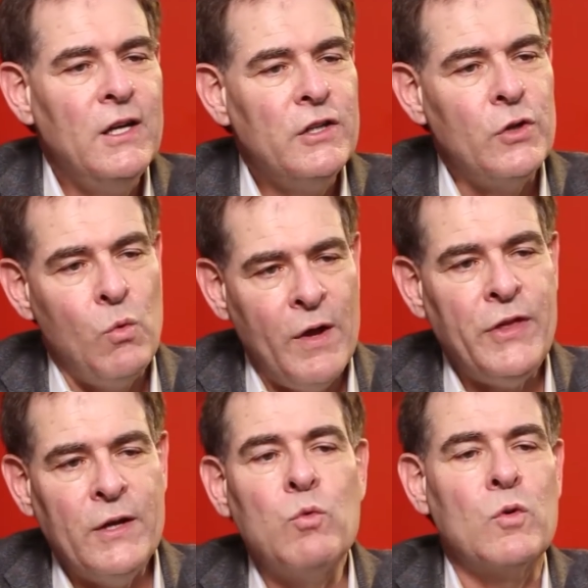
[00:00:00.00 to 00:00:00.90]
So one
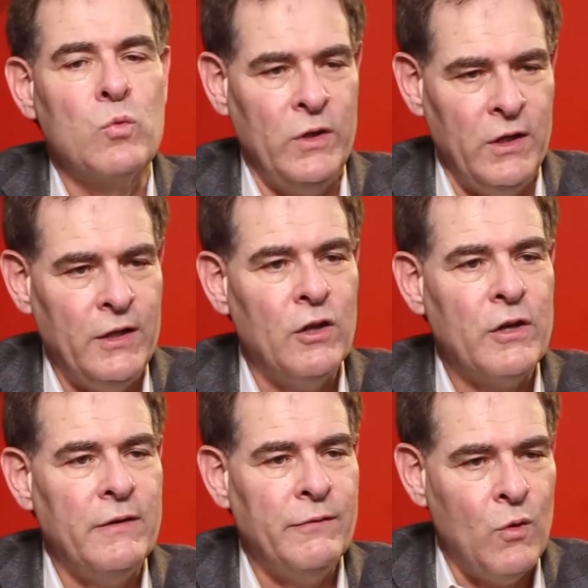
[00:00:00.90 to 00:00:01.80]
thing we're really
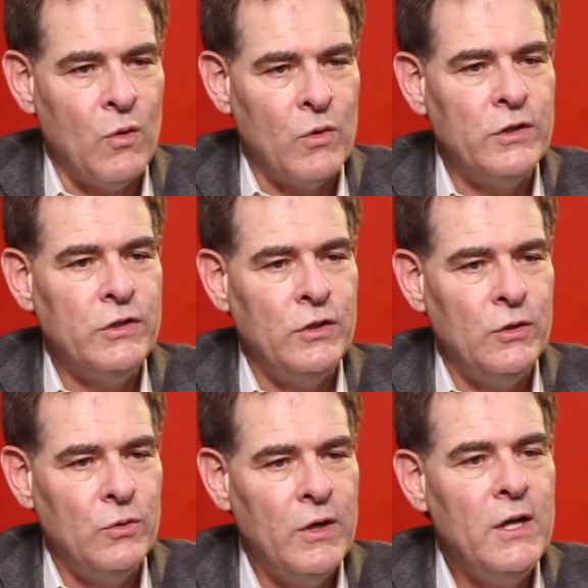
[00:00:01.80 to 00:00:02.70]
looking forward
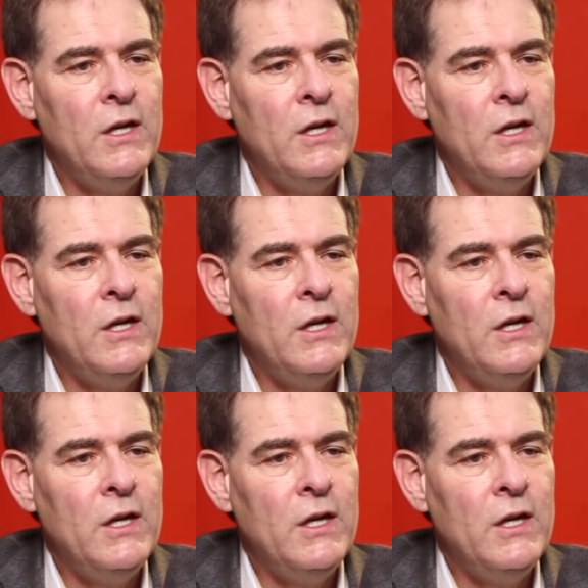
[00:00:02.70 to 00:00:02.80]
to